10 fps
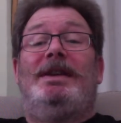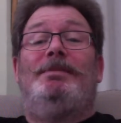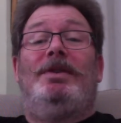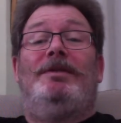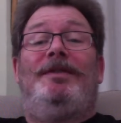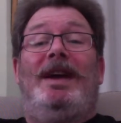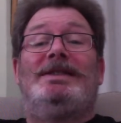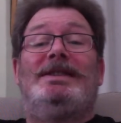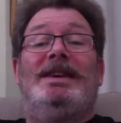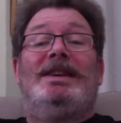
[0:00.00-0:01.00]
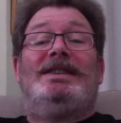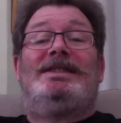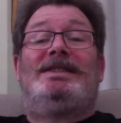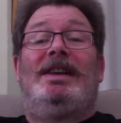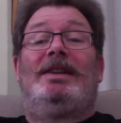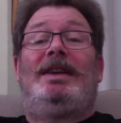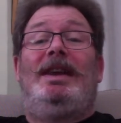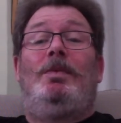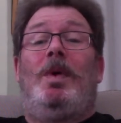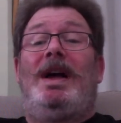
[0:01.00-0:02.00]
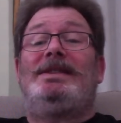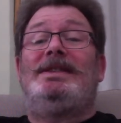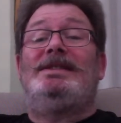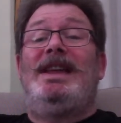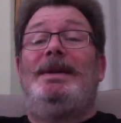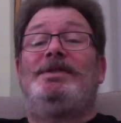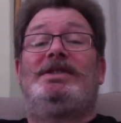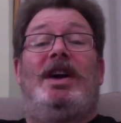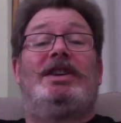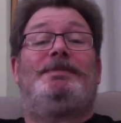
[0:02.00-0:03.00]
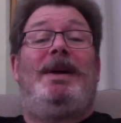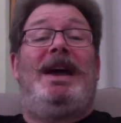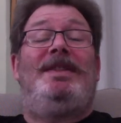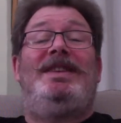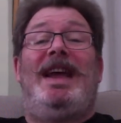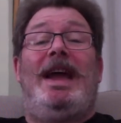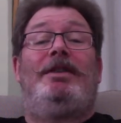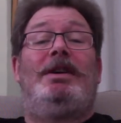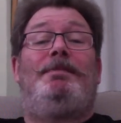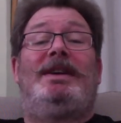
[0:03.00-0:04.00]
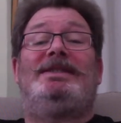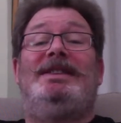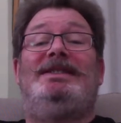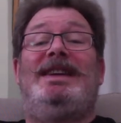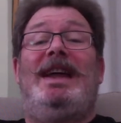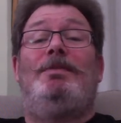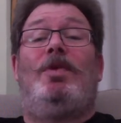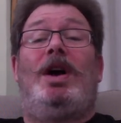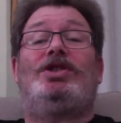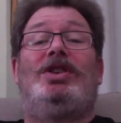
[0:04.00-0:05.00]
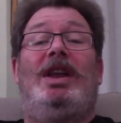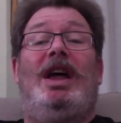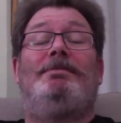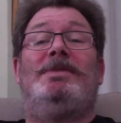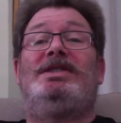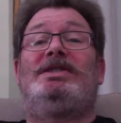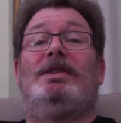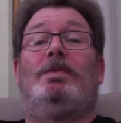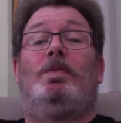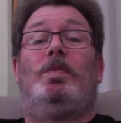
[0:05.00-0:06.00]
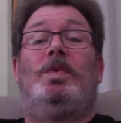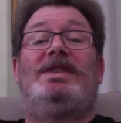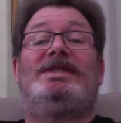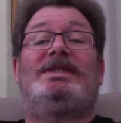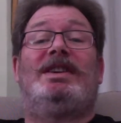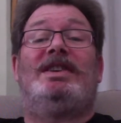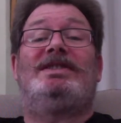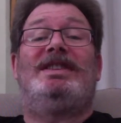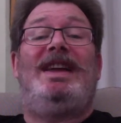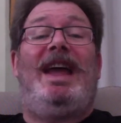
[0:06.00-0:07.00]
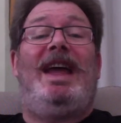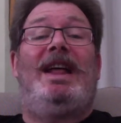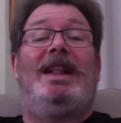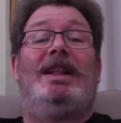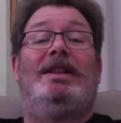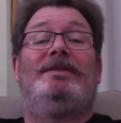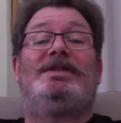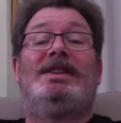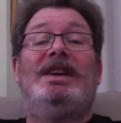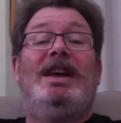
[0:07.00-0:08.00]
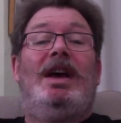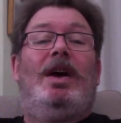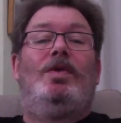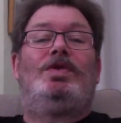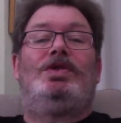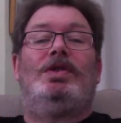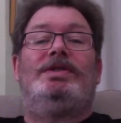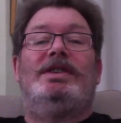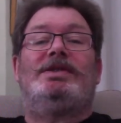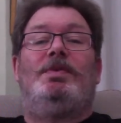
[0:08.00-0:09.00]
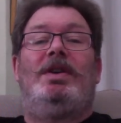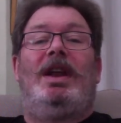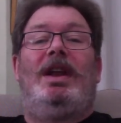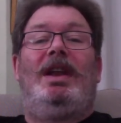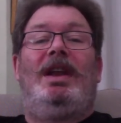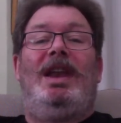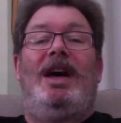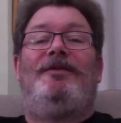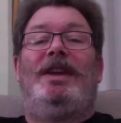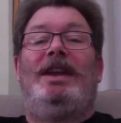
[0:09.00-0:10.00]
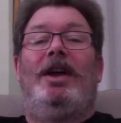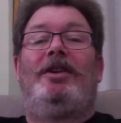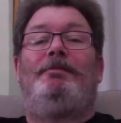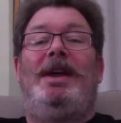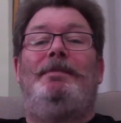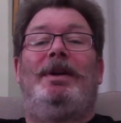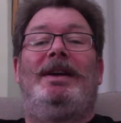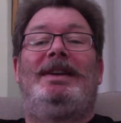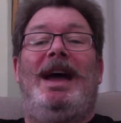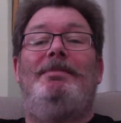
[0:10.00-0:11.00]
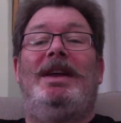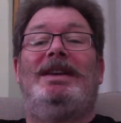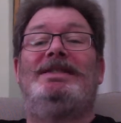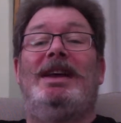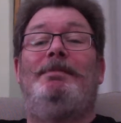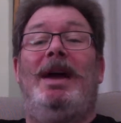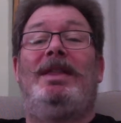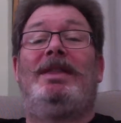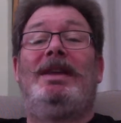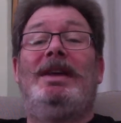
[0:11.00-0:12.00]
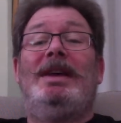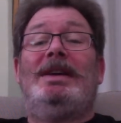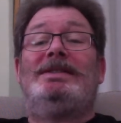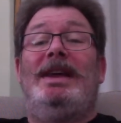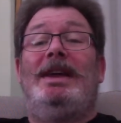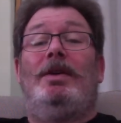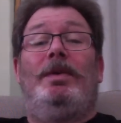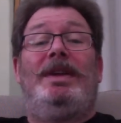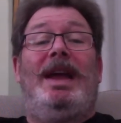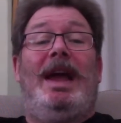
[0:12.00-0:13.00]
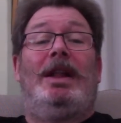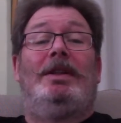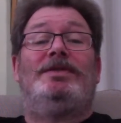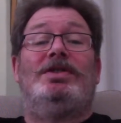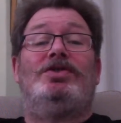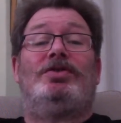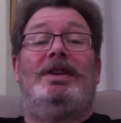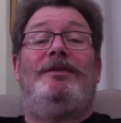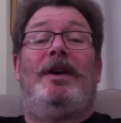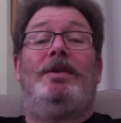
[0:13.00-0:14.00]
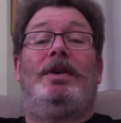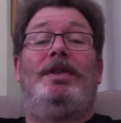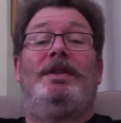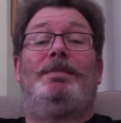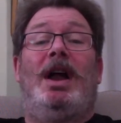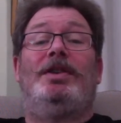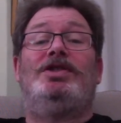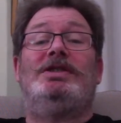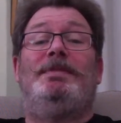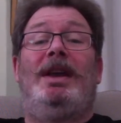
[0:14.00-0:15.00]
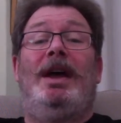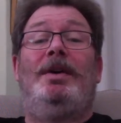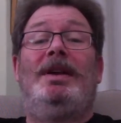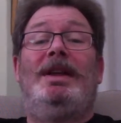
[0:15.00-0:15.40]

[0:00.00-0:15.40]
Moonface. "Silky, What's-his-name, Saucepan, the Angry Pixie, Dame Washalot, Mr. Whiskers, the elves—" "Oh, goodness, what a lovely lot of people are coming," said Beth, seeing all the elves and tree folk on the branches below.